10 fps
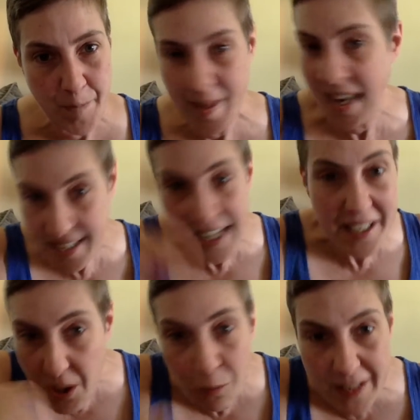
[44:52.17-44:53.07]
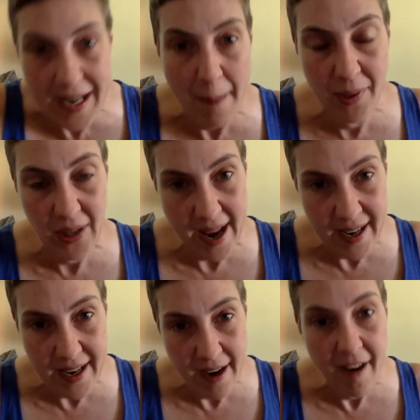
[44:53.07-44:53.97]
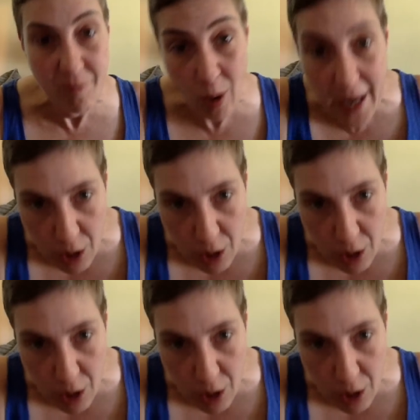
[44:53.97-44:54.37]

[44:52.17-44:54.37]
That doesn't resemble any of what